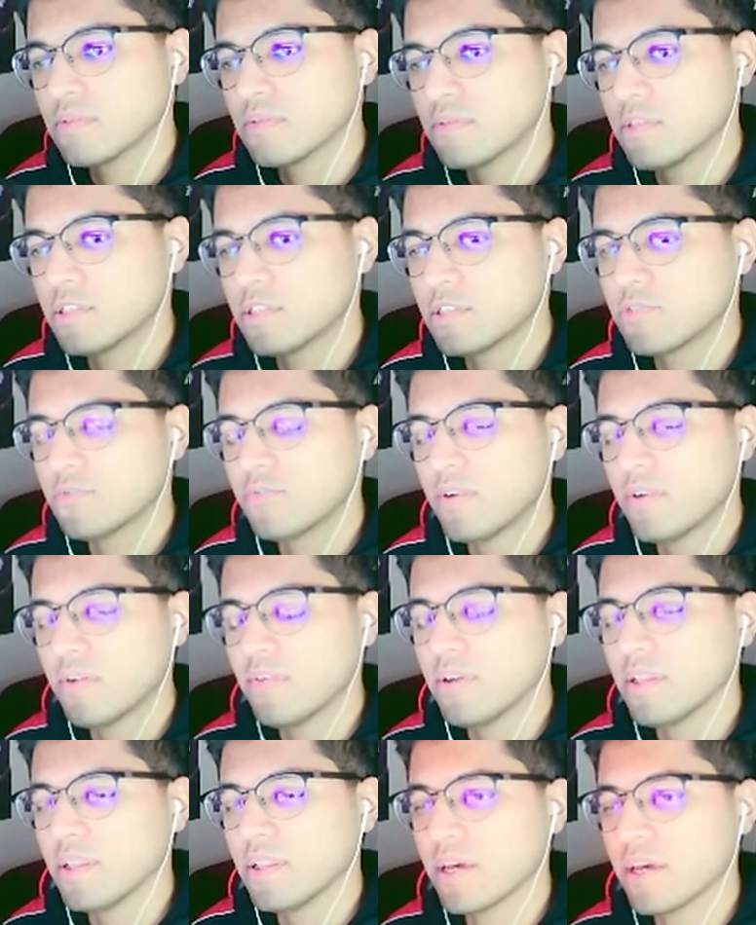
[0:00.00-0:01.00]
This is
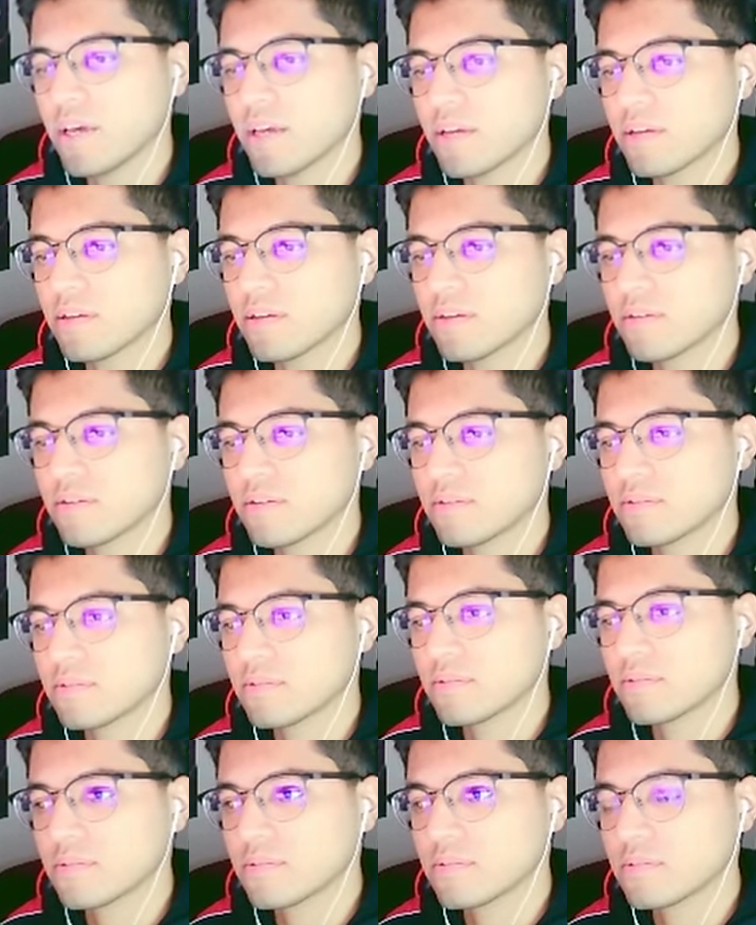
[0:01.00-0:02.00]
very, like,
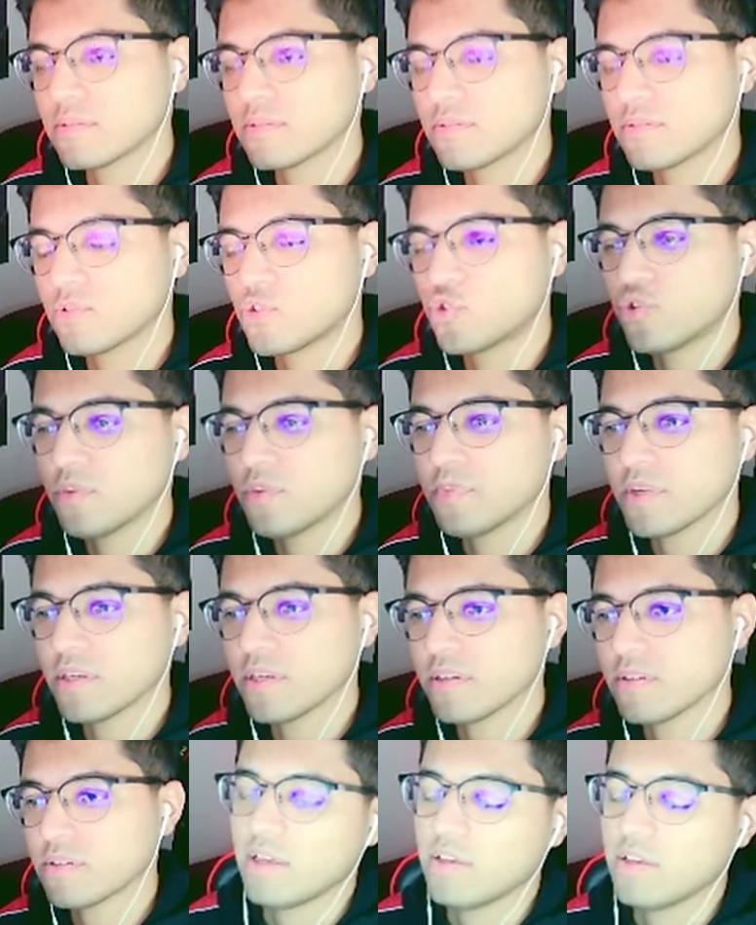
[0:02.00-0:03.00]

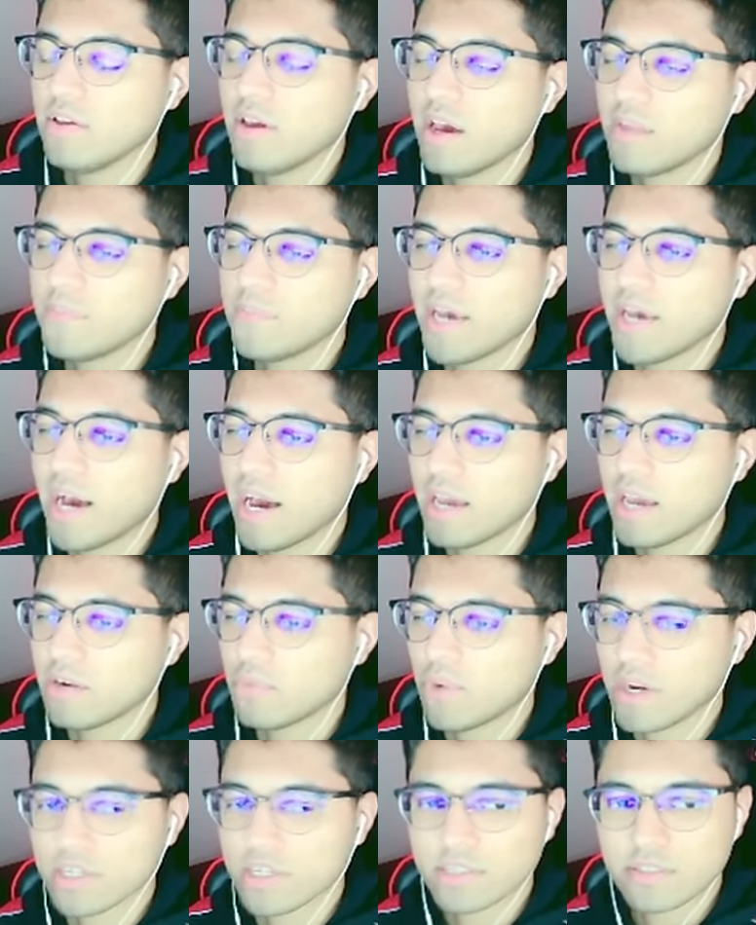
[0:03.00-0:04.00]
trippy. Like, you gotta be high to
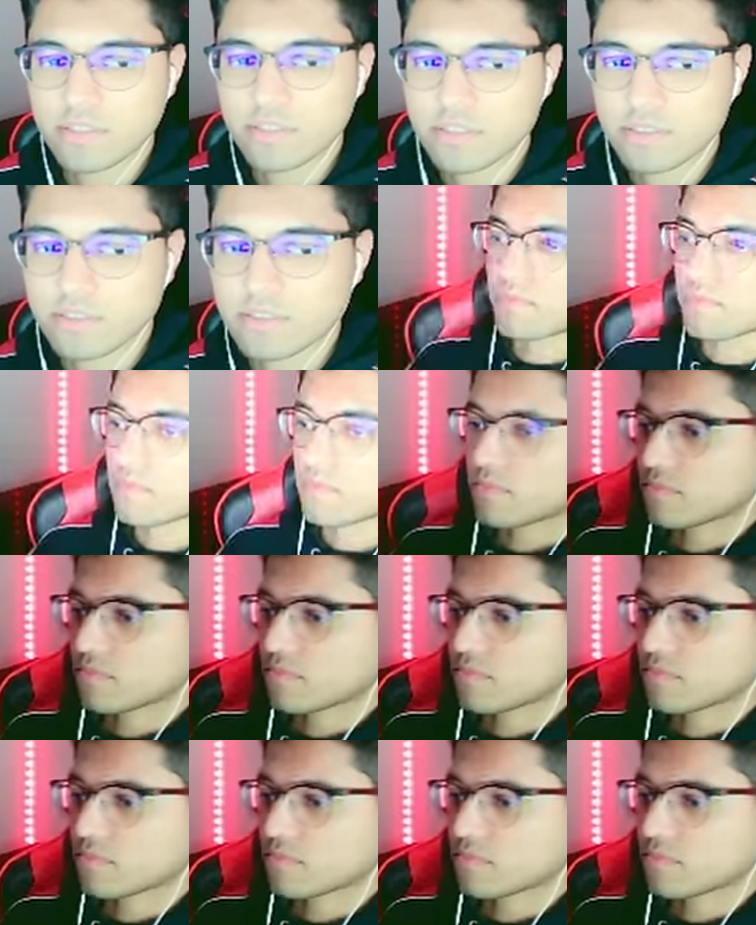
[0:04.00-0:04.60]
watch this.